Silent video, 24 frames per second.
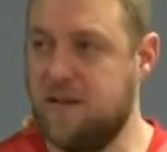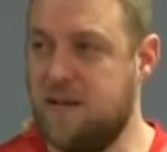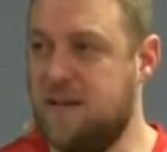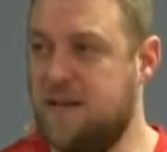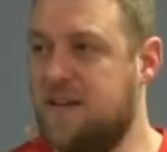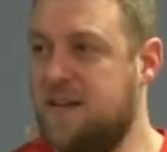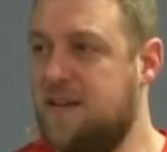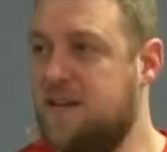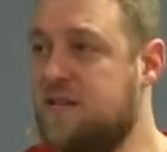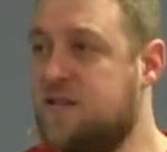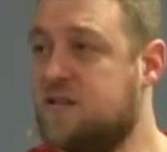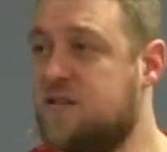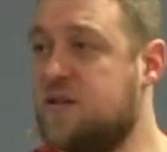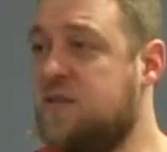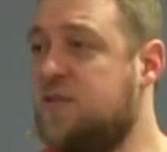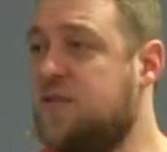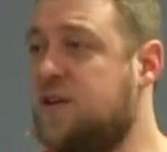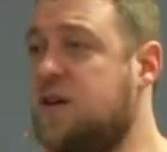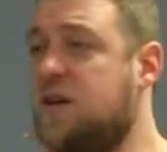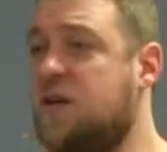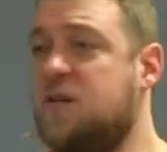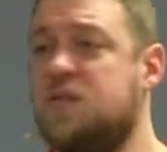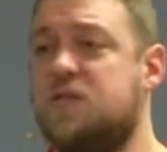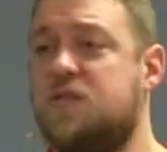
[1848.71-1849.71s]
So if you
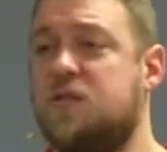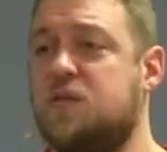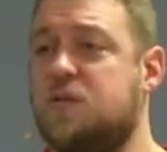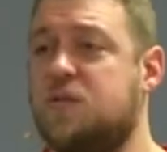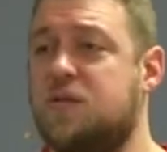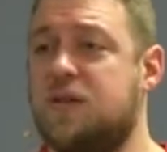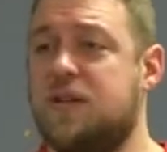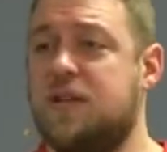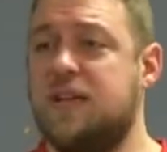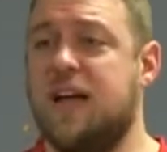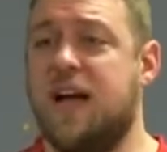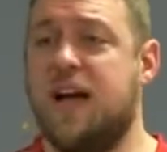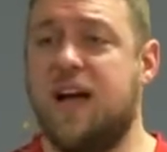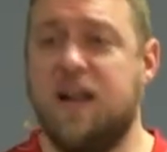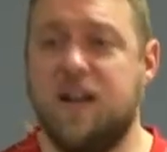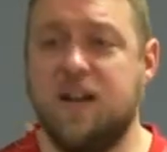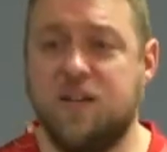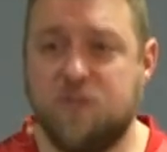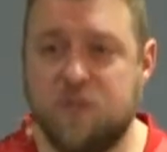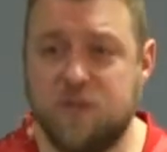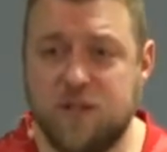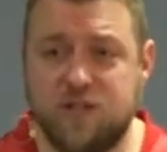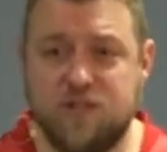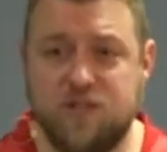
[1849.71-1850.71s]
go to a
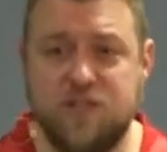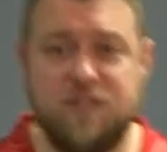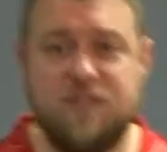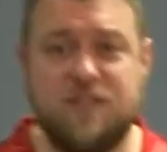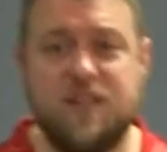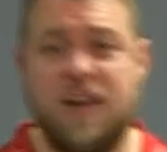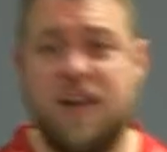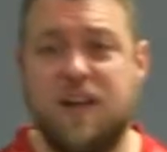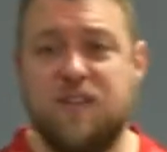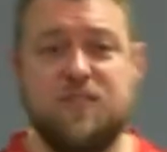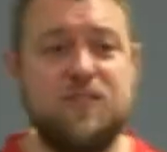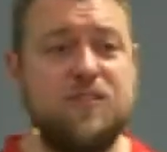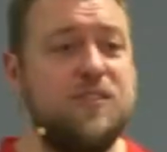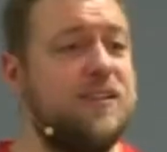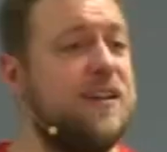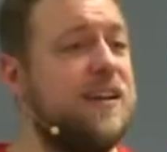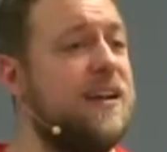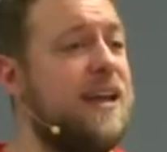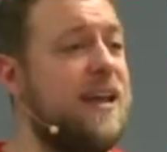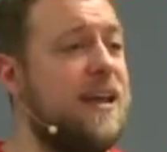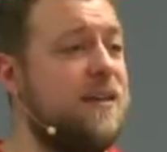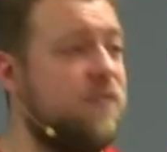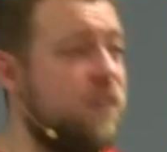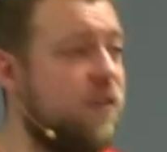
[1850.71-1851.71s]
non-Christian's house and you're going to
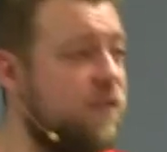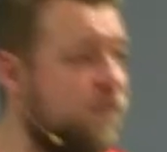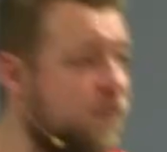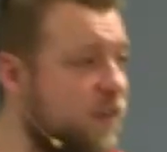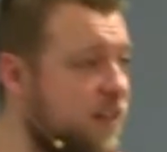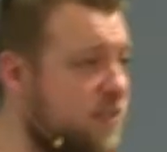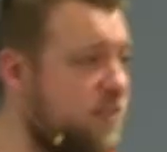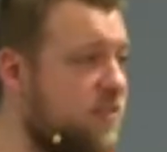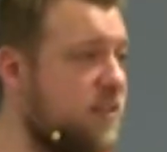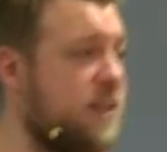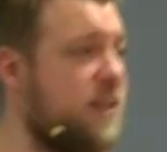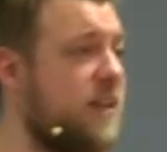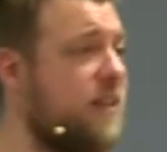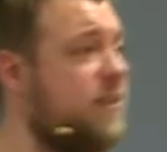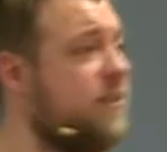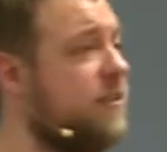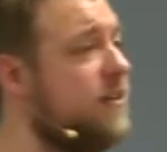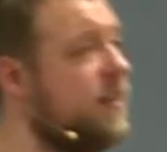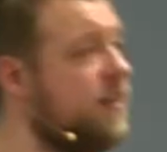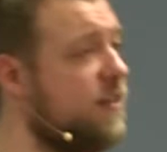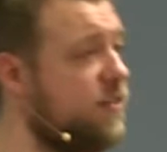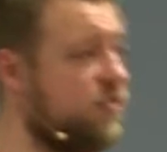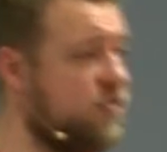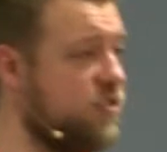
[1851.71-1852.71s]
have a feast together, you're
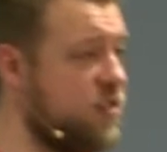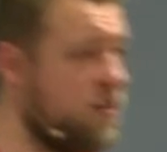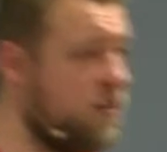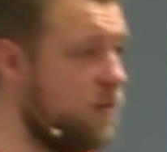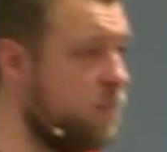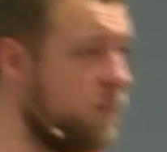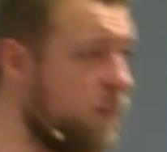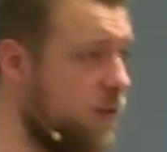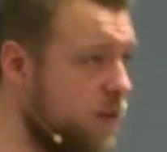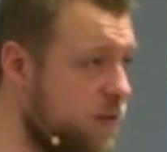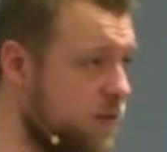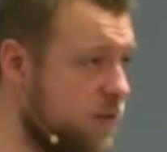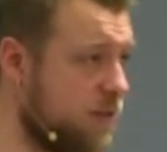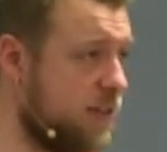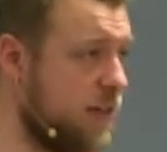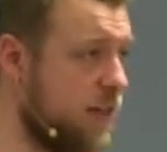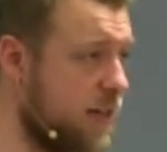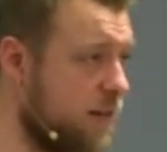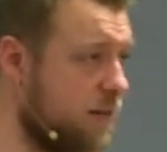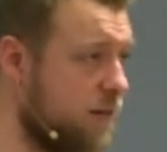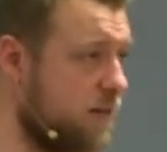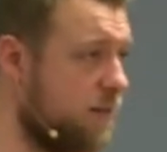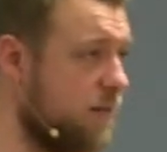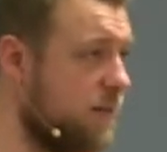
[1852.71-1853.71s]
going to share a meal
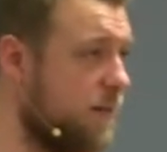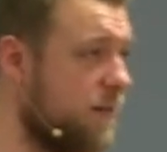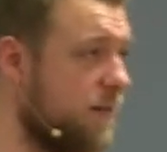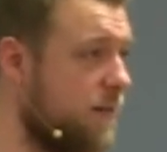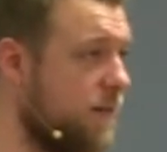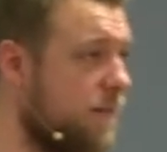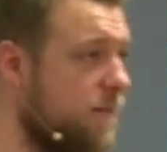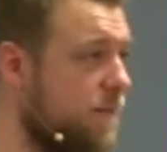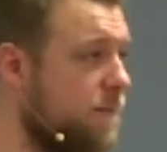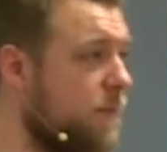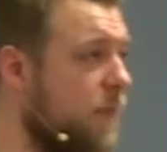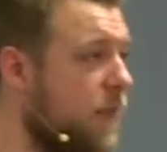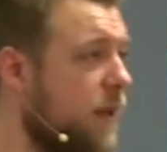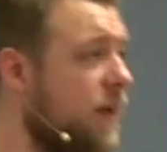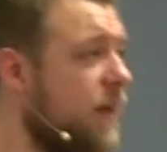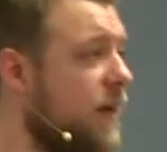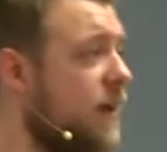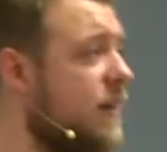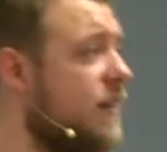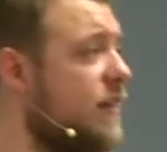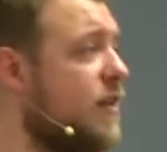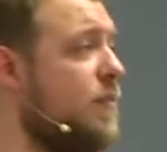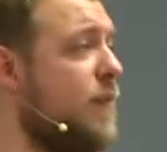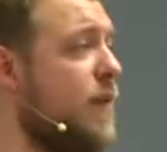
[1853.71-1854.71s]
together,
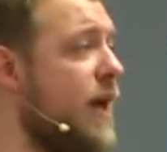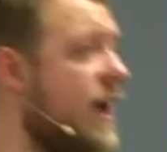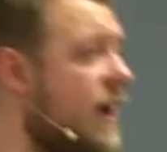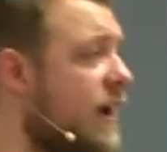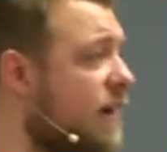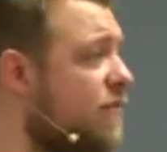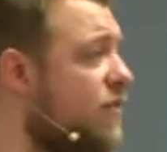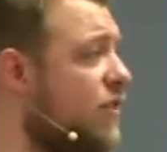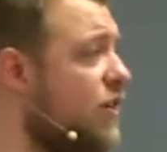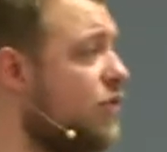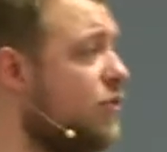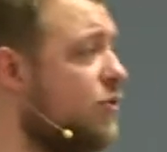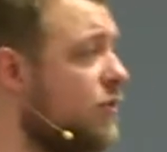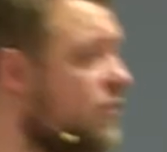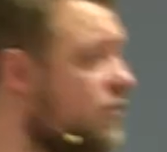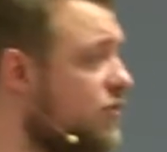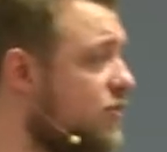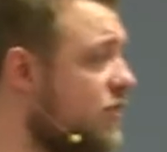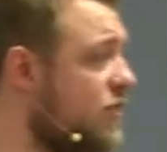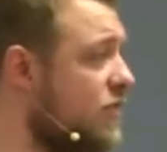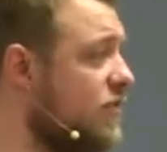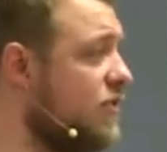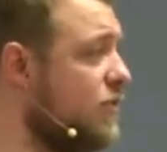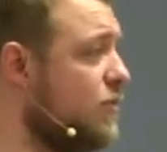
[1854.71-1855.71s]
in the back of the
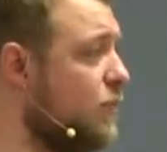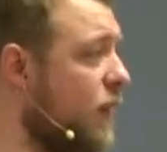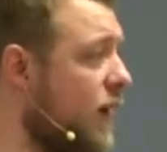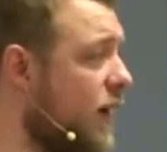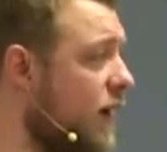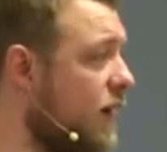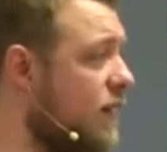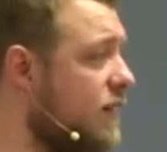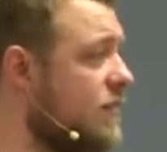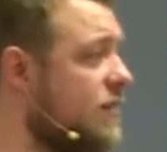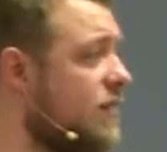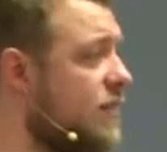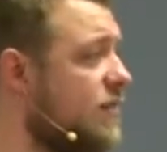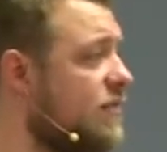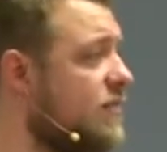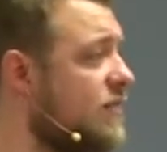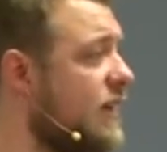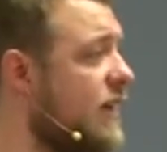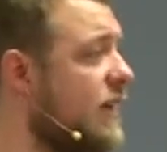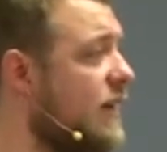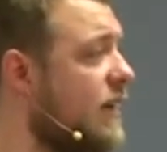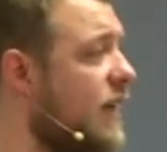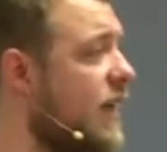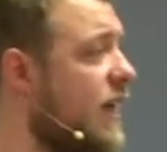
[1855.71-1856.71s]
Christians' minds, there's
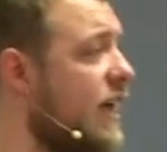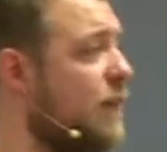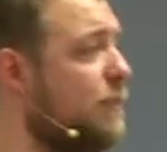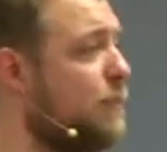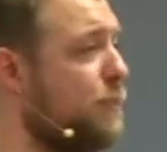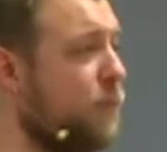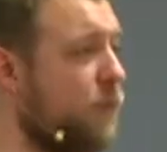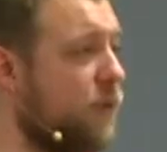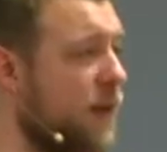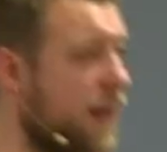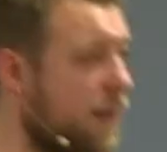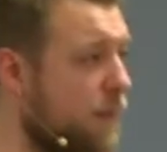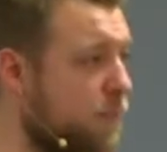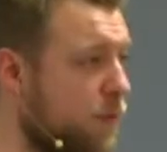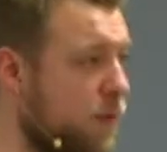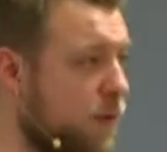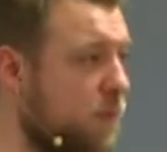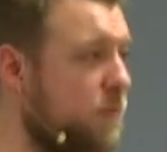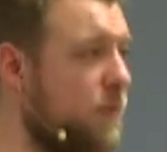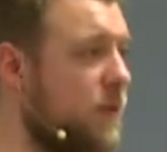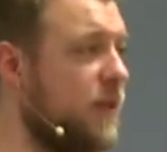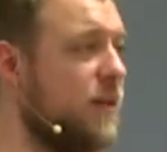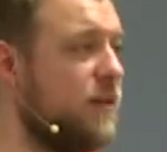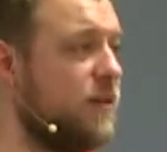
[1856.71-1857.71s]
a
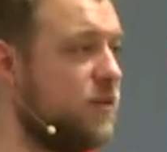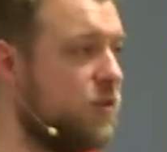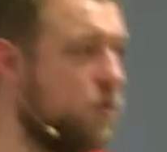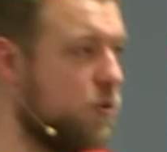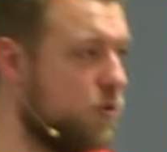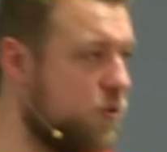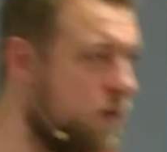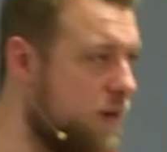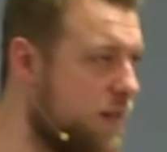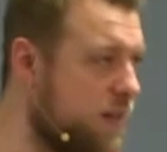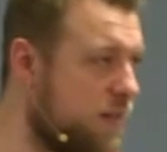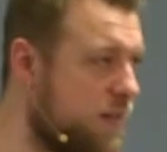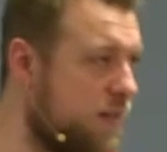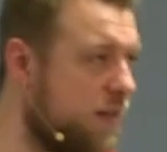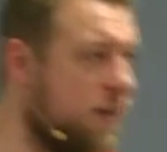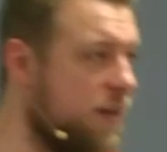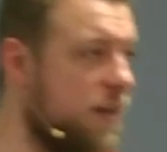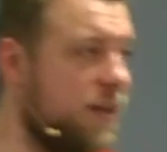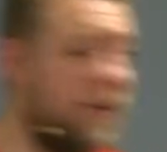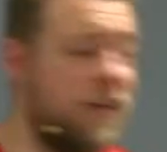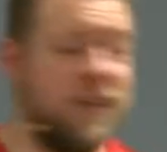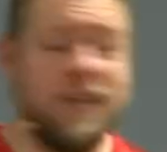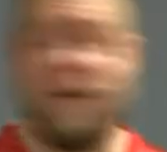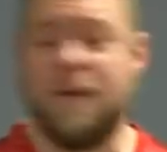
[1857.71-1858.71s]
problem in Corinth.
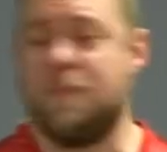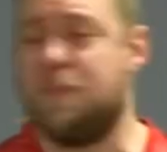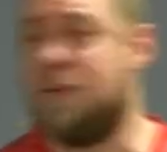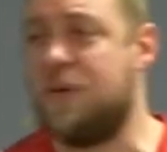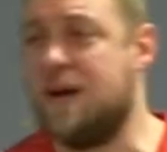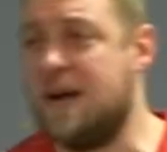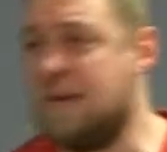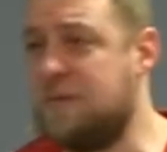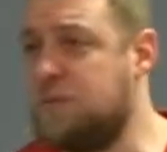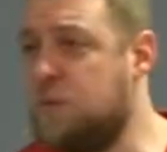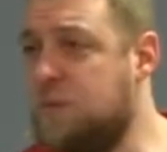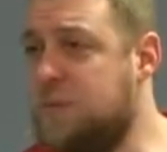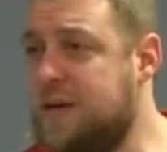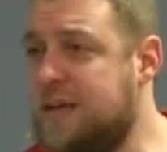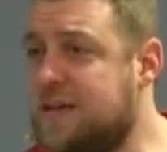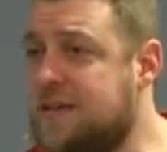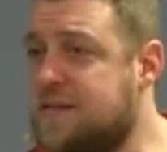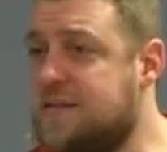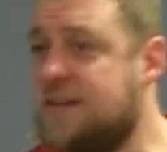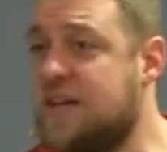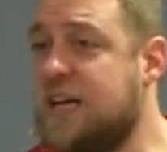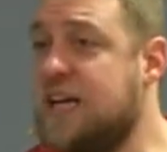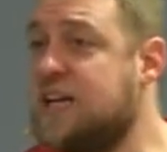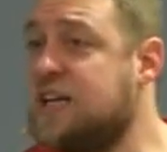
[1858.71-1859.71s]
And that problem
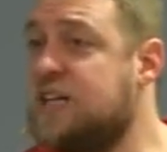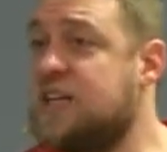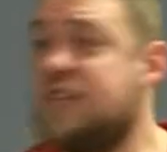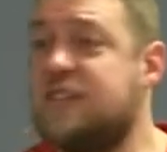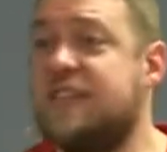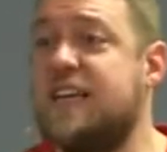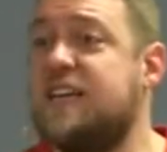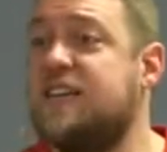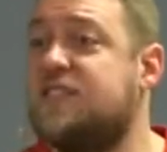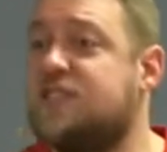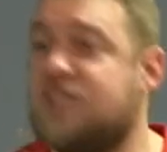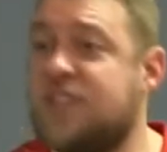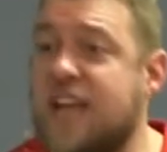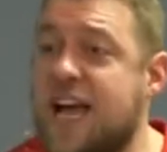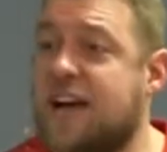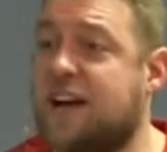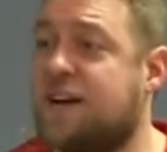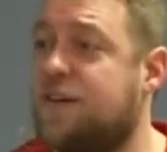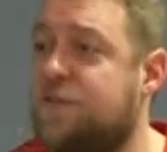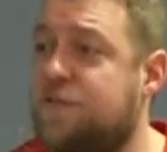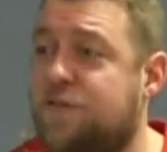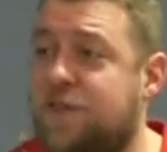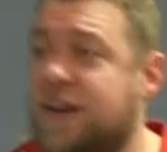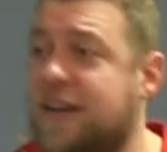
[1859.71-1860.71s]
is, did they
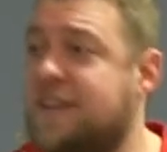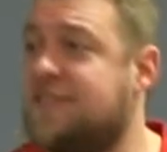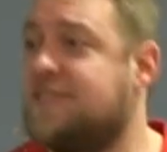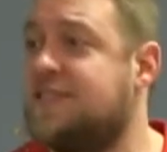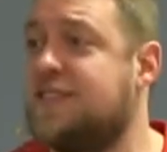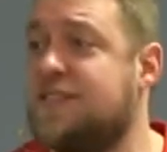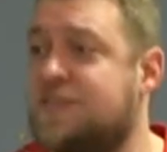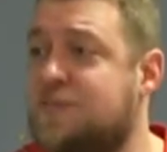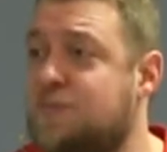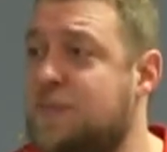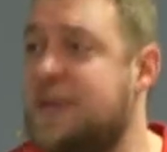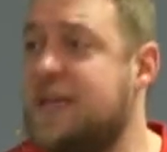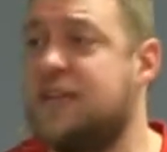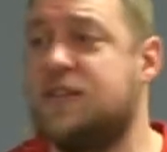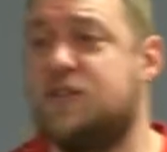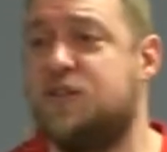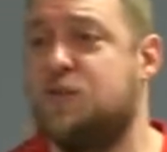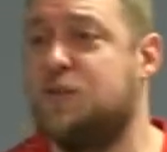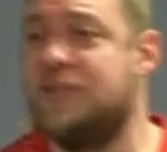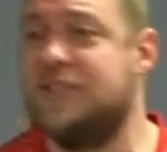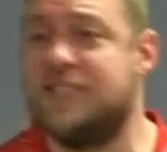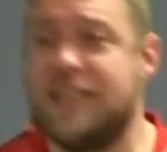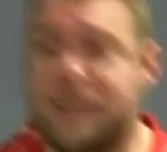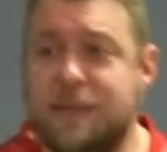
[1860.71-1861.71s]
sacrifice this meat to
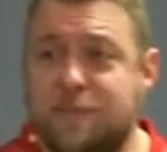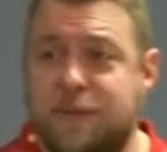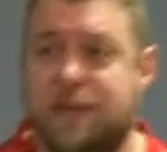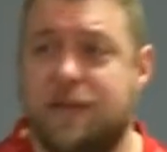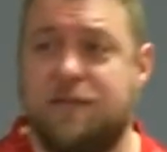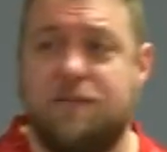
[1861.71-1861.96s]
a demon?